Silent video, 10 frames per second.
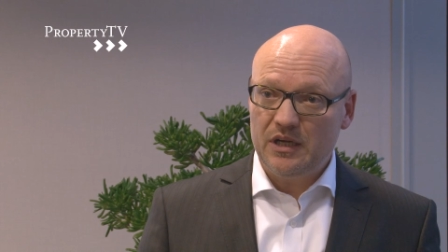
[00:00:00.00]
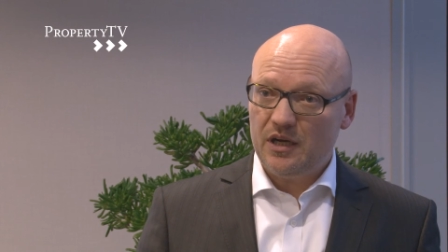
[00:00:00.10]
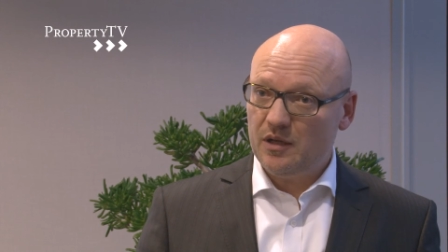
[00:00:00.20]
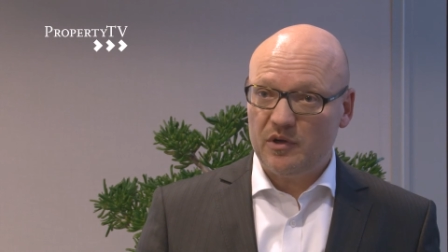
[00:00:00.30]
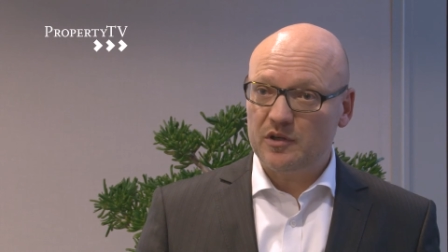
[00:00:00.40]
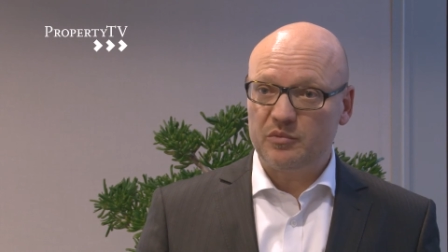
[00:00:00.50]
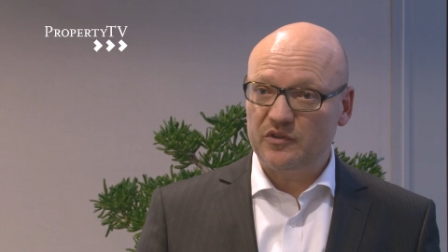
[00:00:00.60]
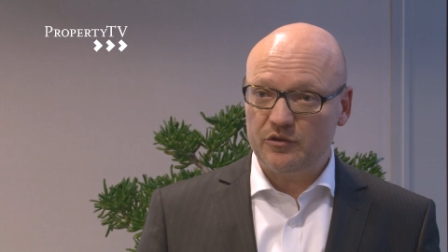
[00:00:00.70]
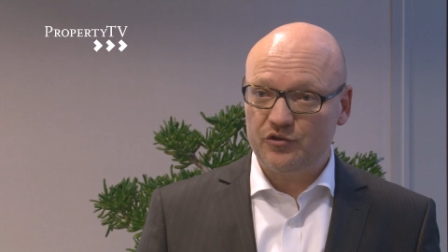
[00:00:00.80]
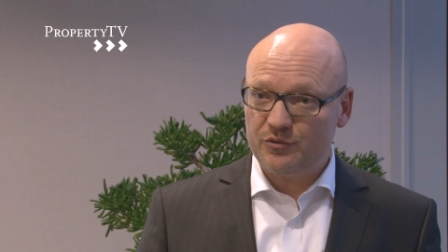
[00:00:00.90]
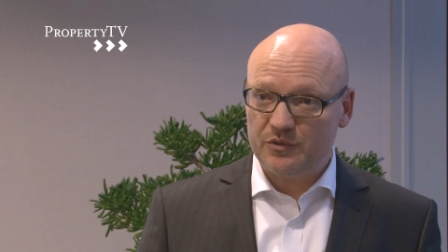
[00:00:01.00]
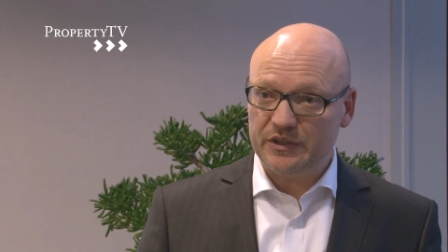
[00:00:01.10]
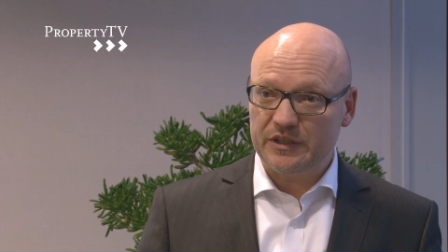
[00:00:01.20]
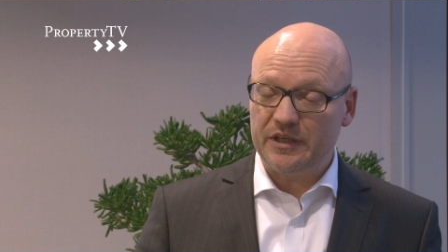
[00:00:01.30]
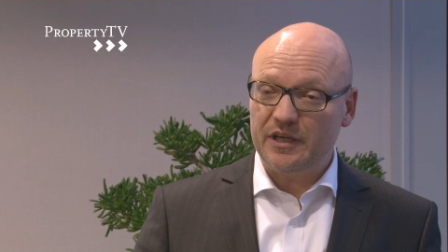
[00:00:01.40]
and I'm 100% sure
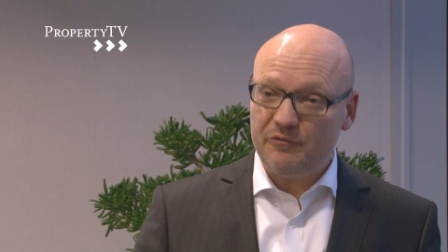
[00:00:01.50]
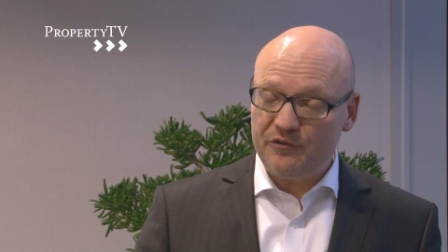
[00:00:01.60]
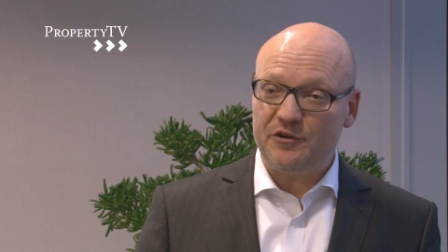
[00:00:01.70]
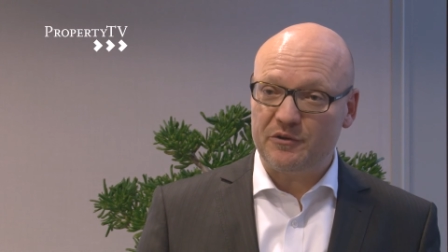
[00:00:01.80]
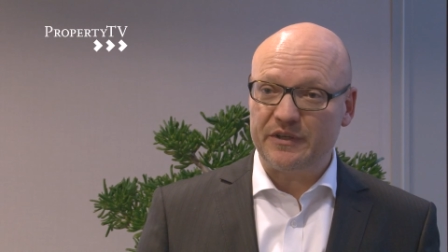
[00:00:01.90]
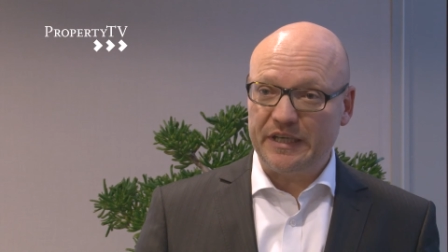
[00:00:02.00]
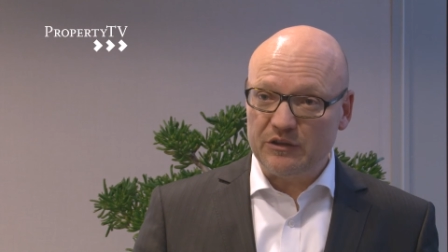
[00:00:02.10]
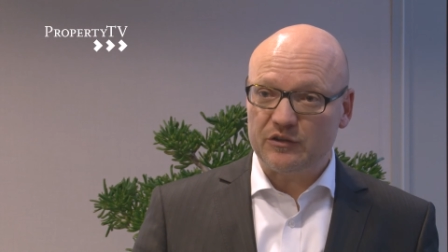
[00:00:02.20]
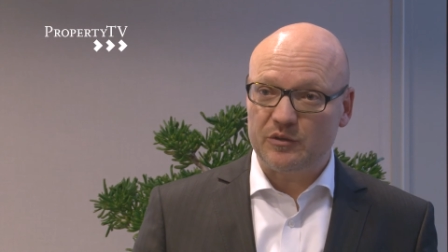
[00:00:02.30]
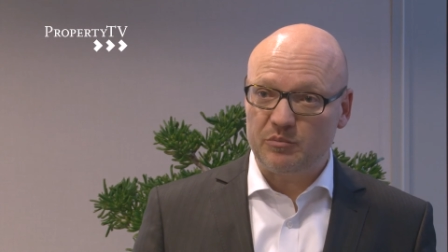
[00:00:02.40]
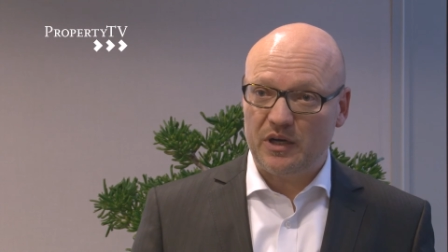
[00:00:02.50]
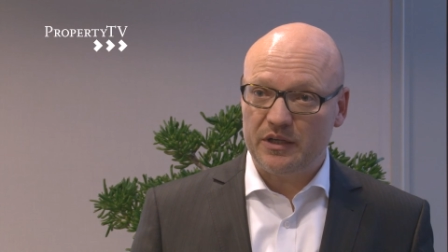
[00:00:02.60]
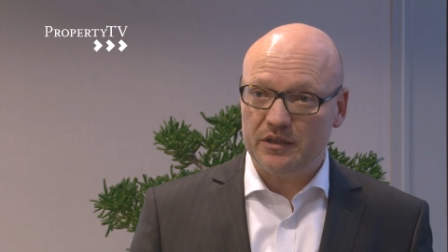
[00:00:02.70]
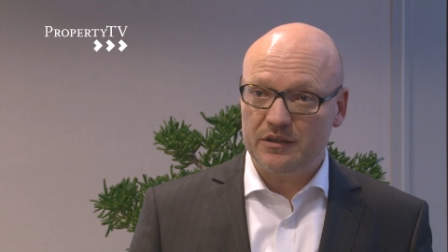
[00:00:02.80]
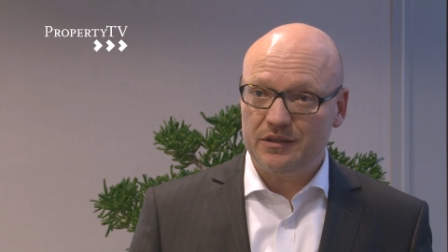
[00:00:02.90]
that if you're an interested
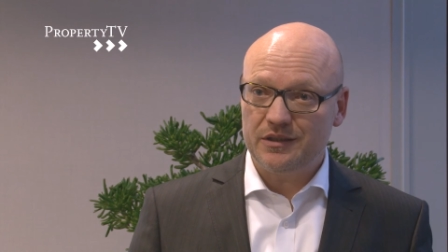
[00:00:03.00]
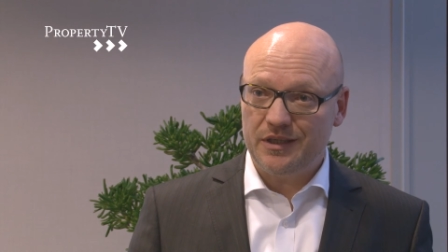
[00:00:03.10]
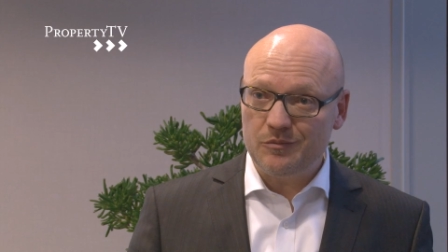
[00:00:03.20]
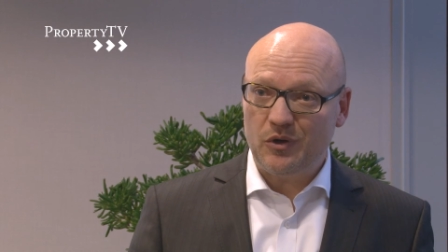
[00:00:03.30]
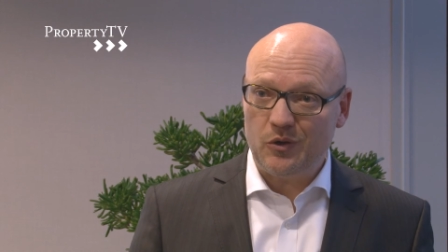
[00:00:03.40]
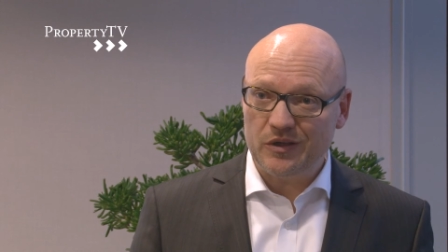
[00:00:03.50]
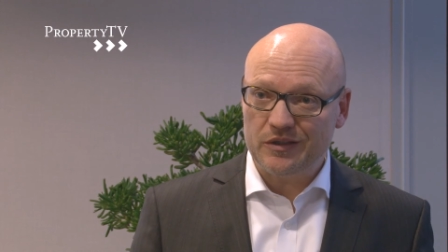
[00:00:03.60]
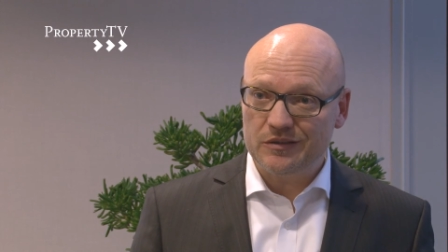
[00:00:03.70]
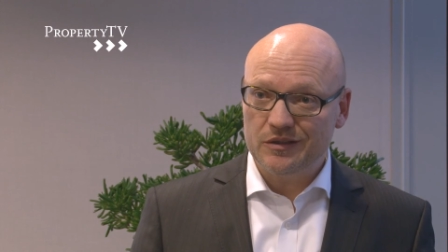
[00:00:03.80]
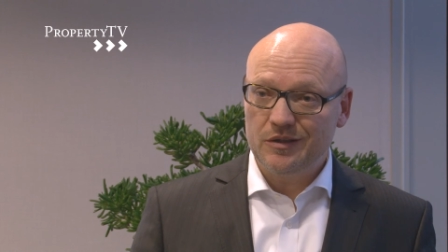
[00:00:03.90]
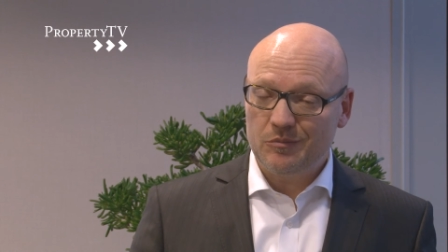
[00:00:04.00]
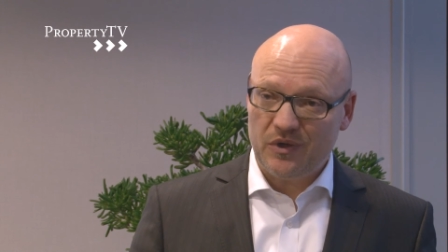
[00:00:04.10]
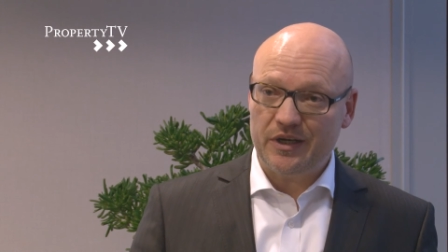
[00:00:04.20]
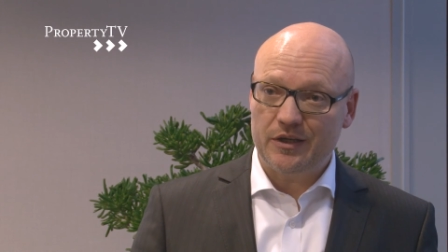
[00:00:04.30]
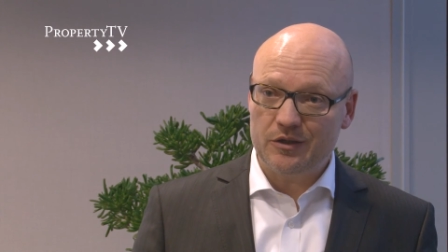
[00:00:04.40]
buyer in Poland,
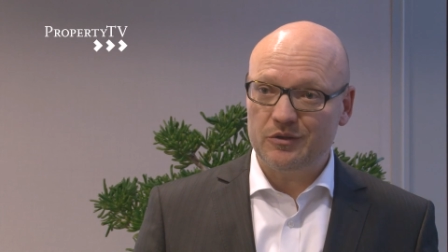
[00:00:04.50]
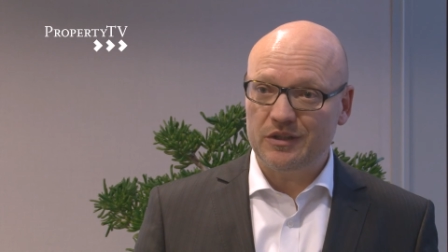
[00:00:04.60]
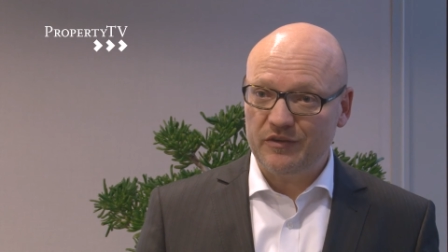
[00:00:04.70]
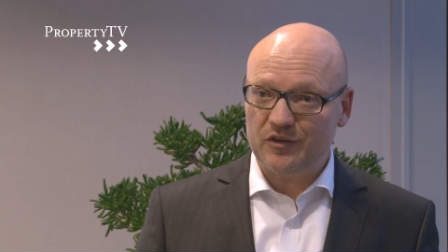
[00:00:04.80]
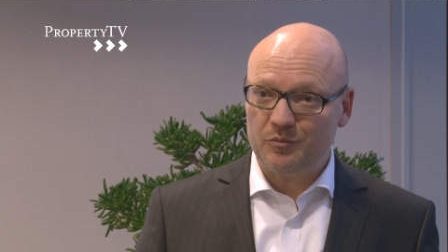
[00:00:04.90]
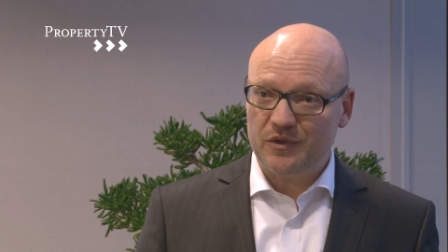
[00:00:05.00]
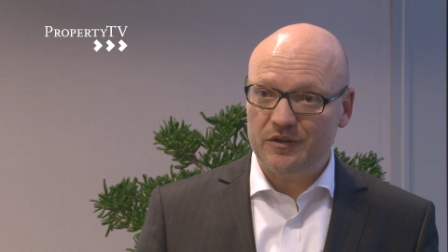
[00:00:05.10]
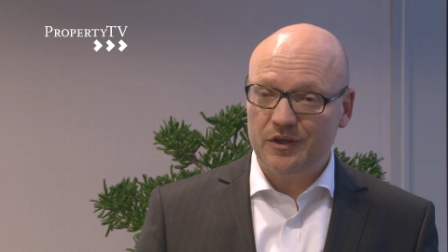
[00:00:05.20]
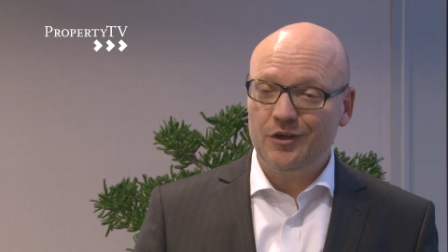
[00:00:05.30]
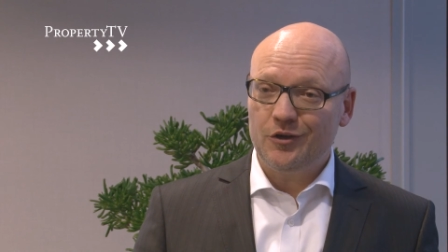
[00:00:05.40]
buying in a good investment,